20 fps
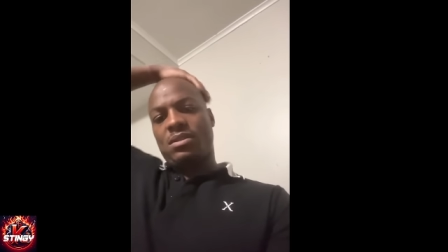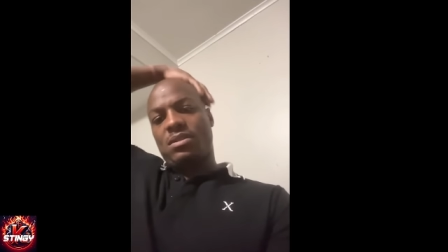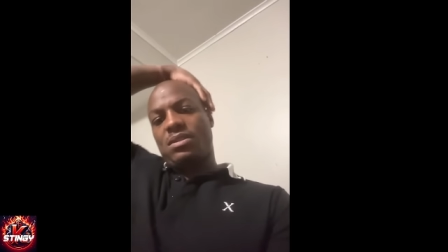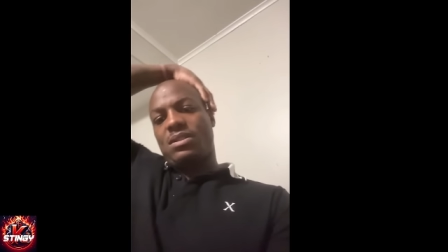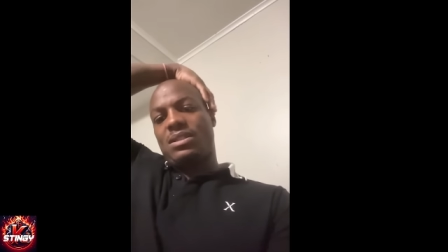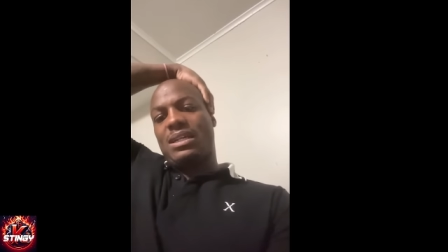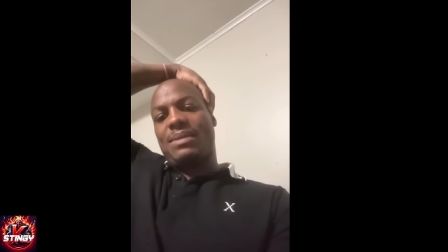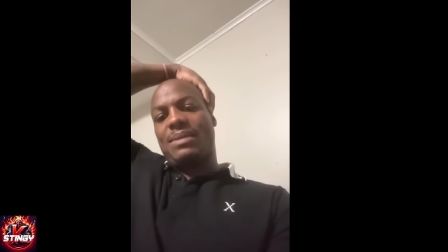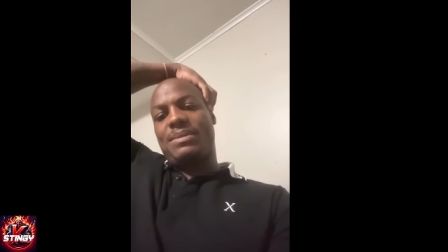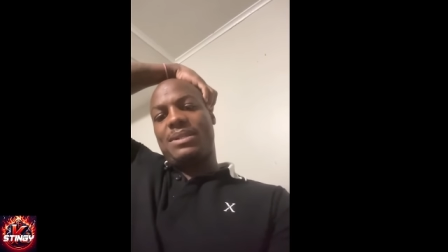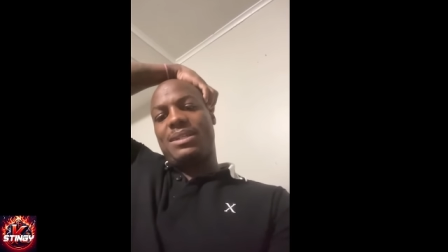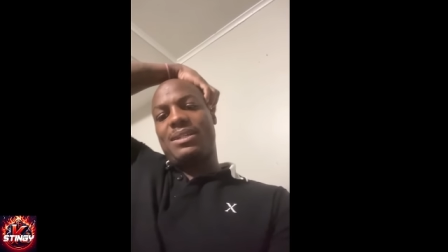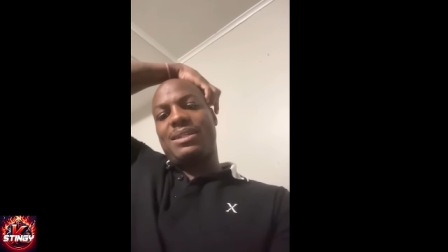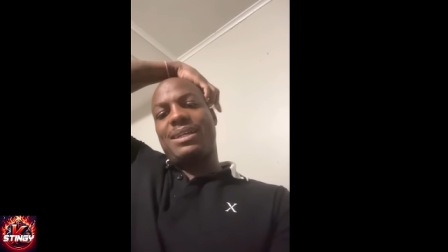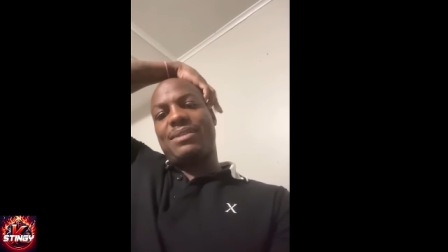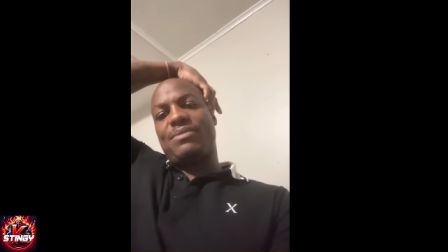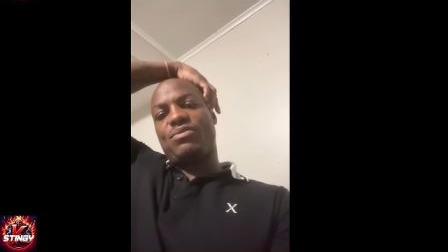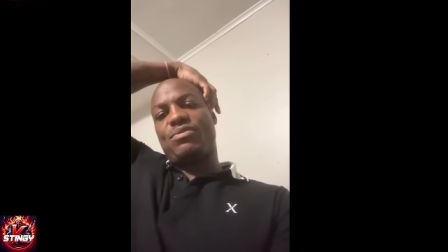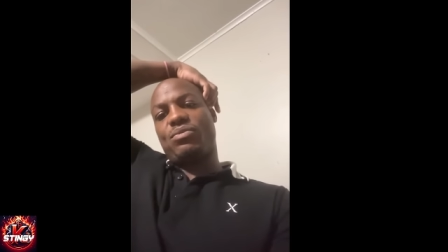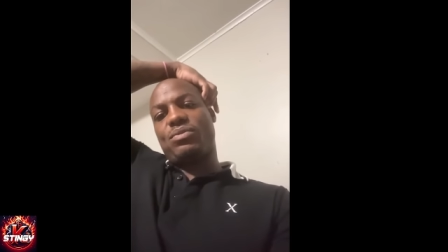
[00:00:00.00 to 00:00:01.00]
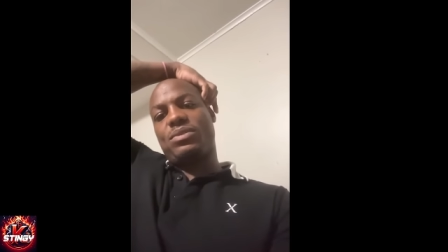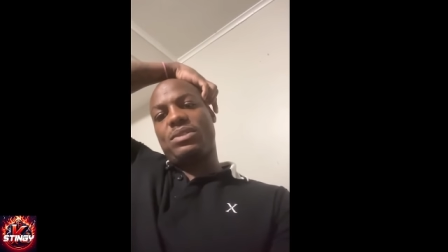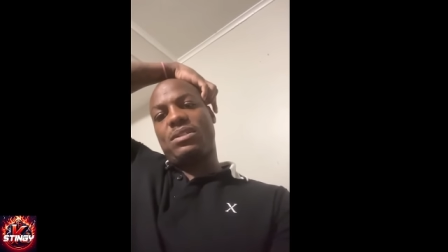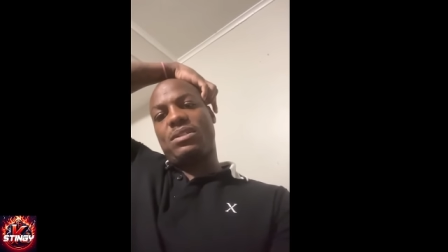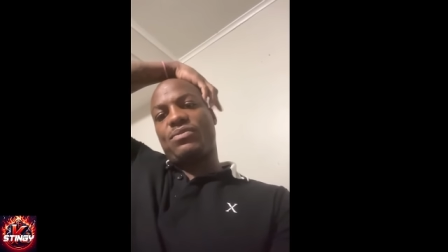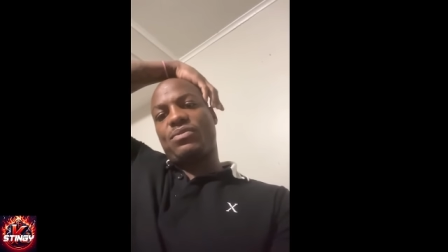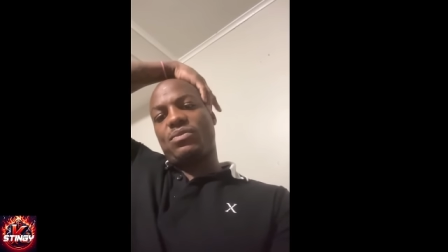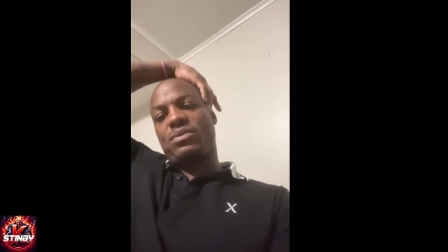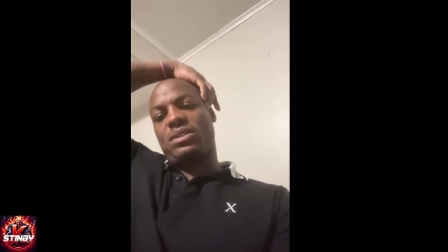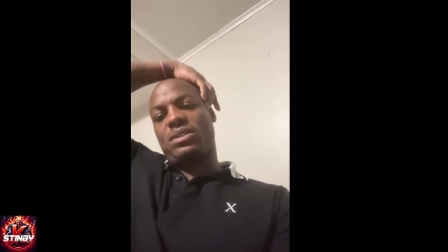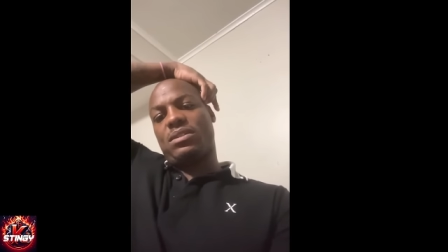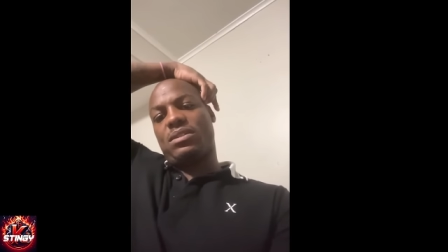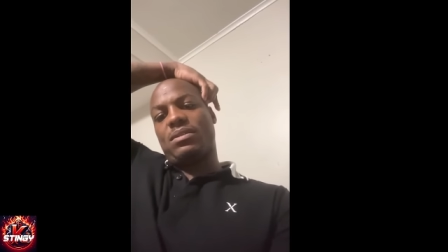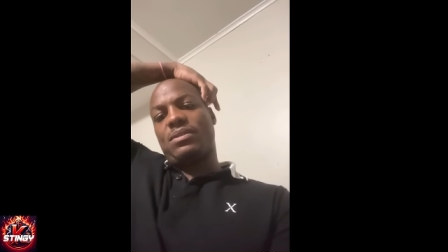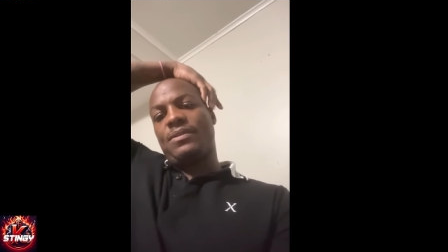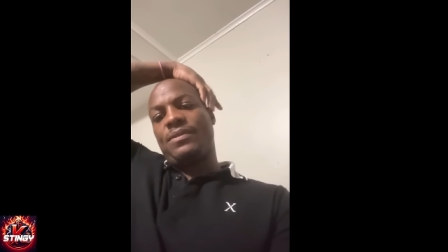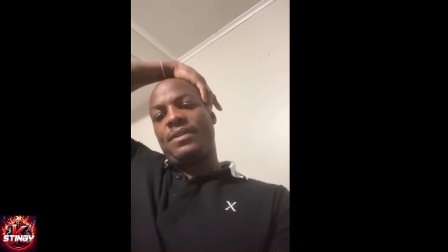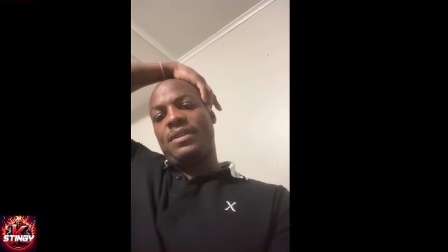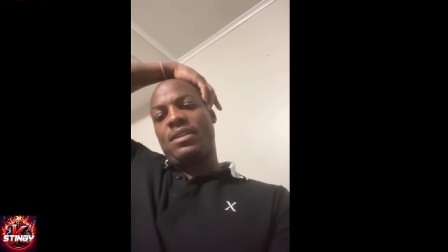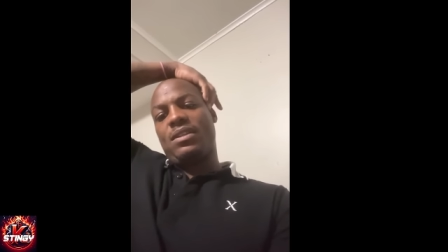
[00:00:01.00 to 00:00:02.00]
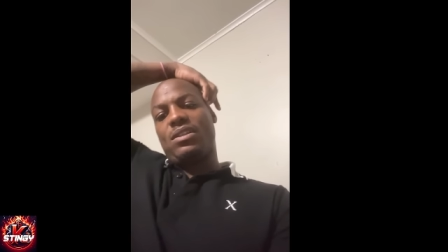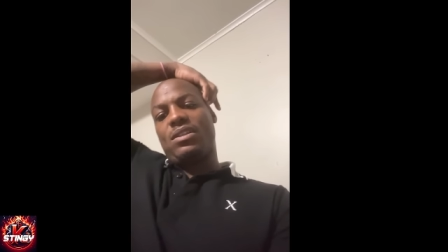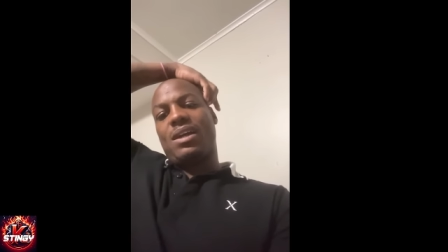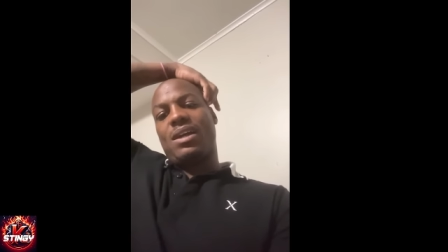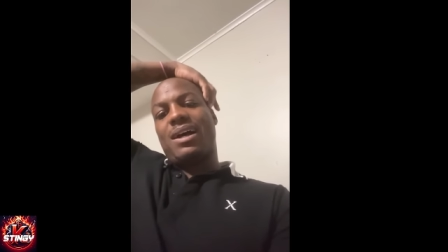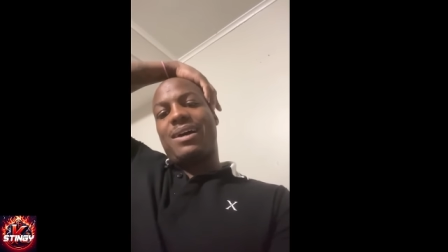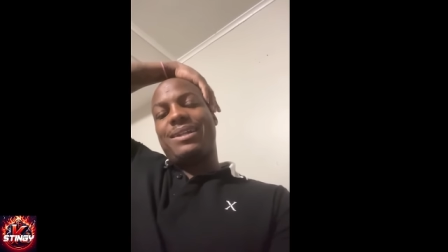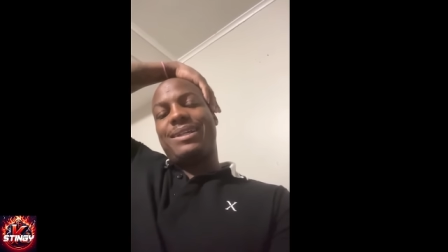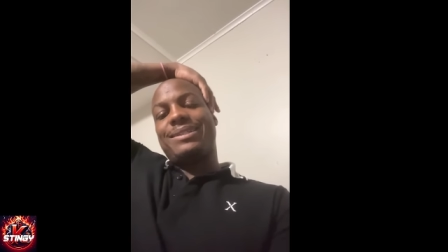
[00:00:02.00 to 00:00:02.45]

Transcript: You know what I mean? Like for real, for real. All